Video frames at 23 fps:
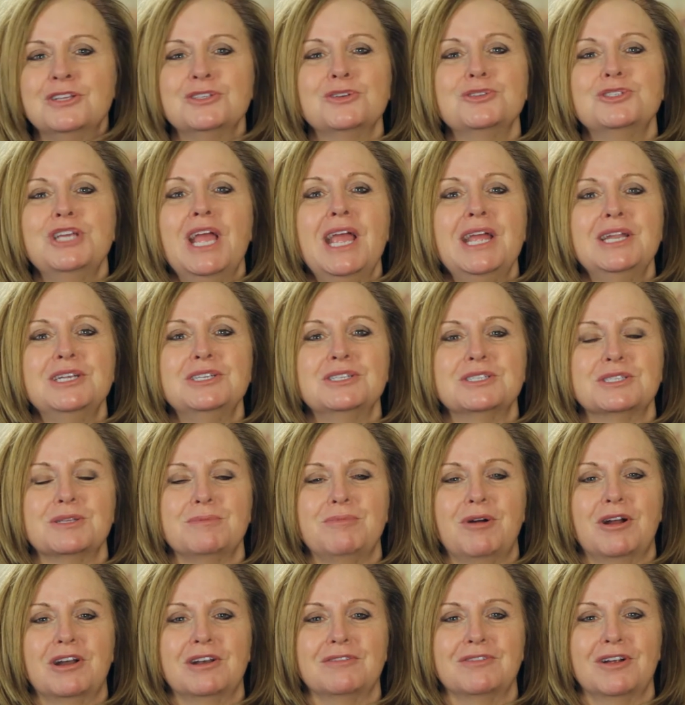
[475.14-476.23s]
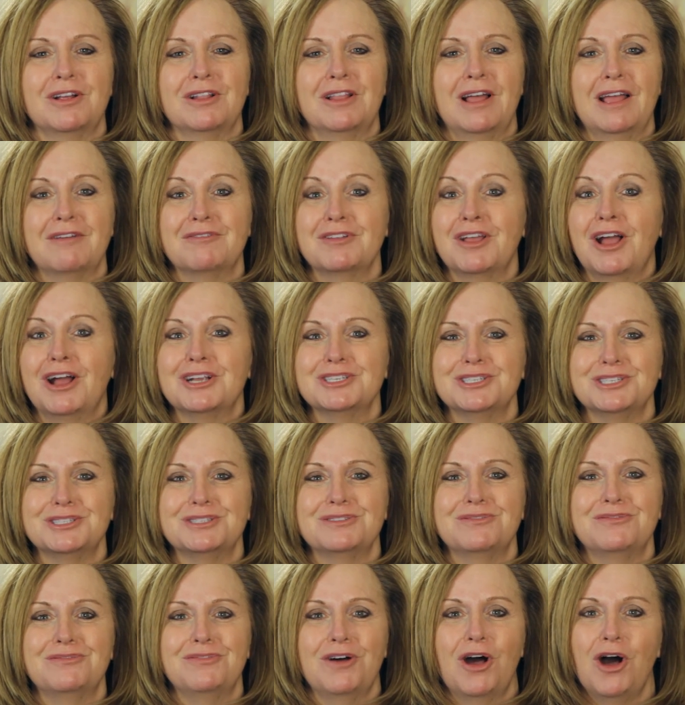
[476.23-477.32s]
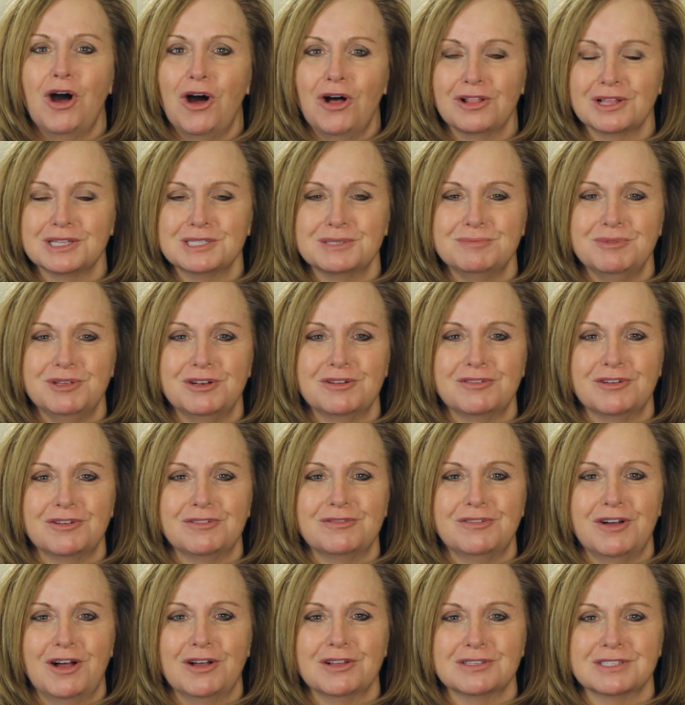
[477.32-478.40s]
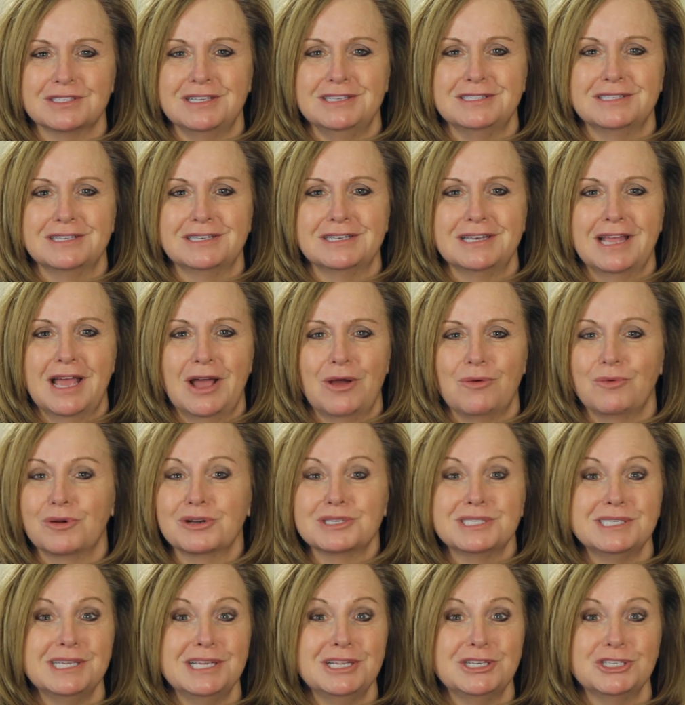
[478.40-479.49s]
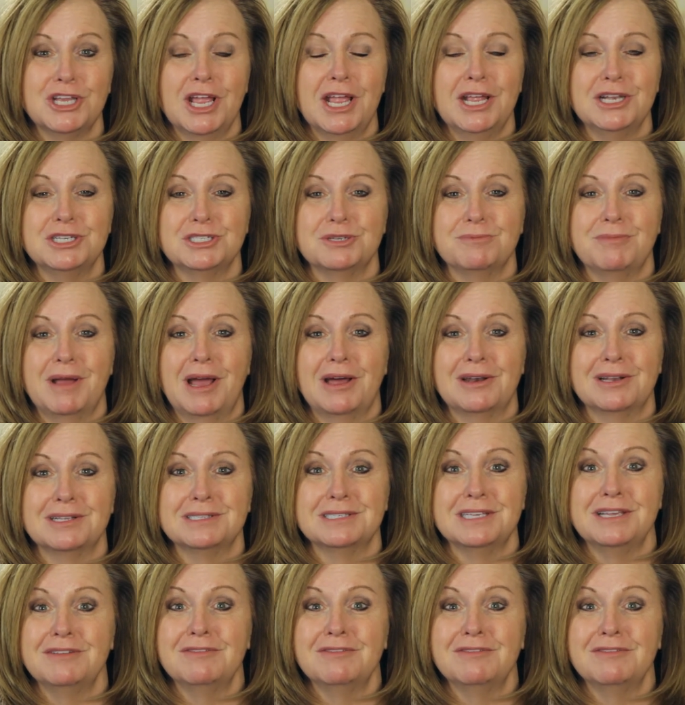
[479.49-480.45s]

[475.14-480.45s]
So change is a part of our life. Gosh, it's fall. It's beautiful fall season now. We're seeing change about us,